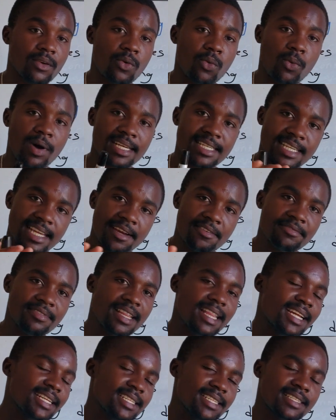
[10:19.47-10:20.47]
whatever
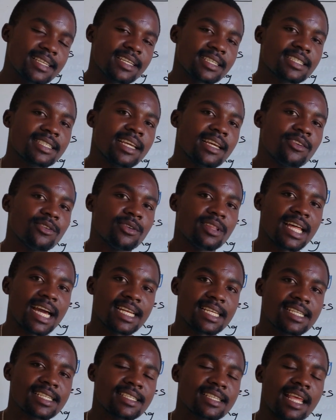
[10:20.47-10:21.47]
that is external,
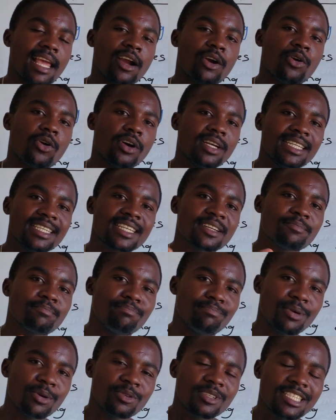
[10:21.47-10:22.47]
that is a
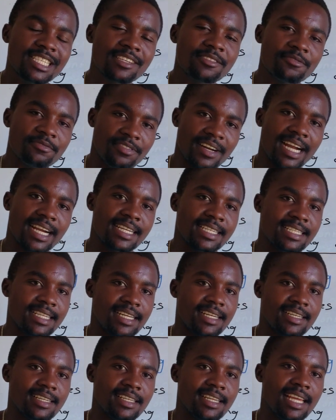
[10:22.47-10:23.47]
contributing factor.
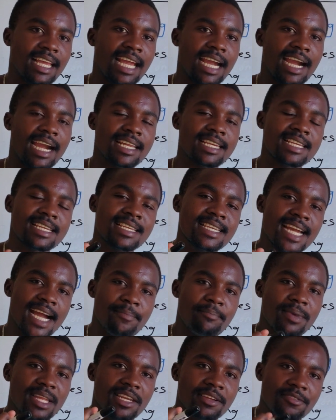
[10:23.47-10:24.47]
A
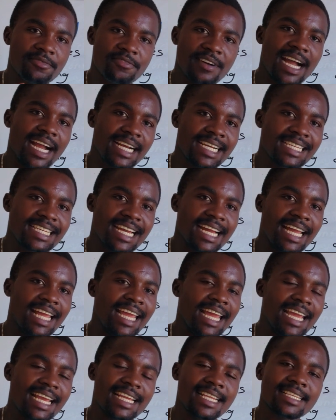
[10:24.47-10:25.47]
determining factor
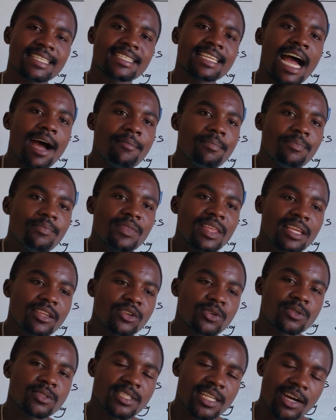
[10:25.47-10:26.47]
is something
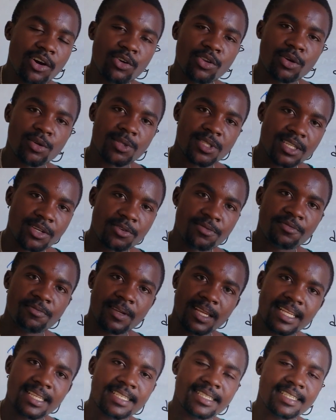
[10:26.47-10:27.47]
you tell yourself
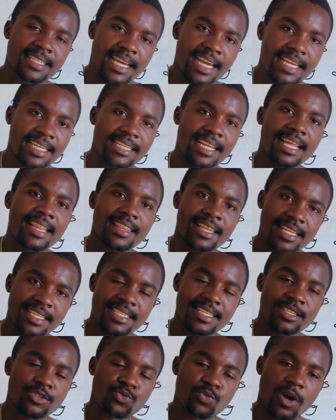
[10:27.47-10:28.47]
inside, that
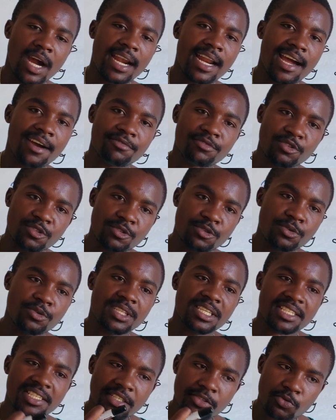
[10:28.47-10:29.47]
this is what I have to do,
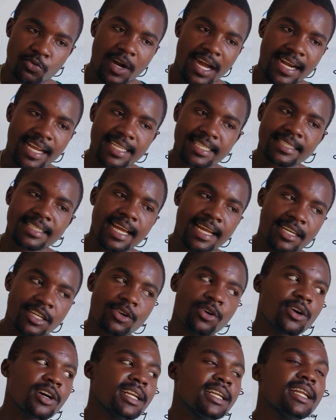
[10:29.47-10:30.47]
this is what I stand
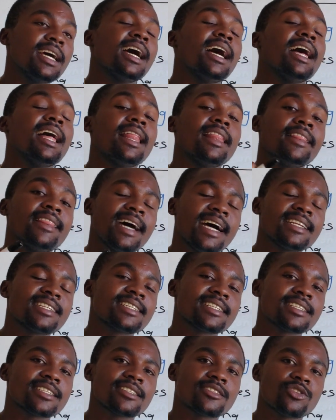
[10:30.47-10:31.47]
on. That
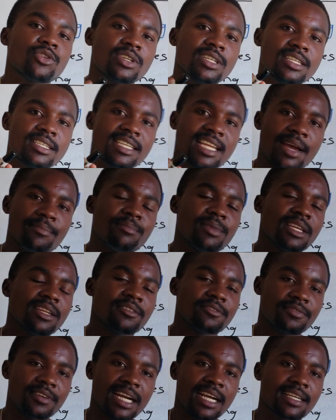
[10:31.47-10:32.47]
is your determining
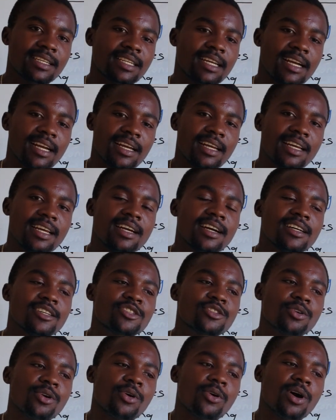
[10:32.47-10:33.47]
factor.
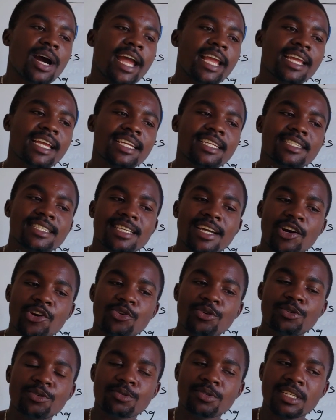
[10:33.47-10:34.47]
So I can tell
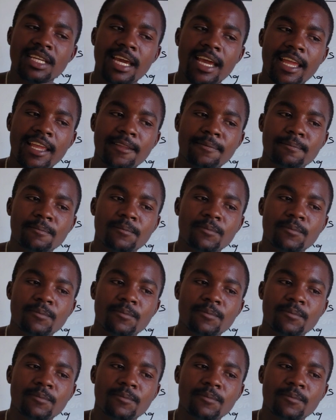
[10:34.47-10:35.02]
you today,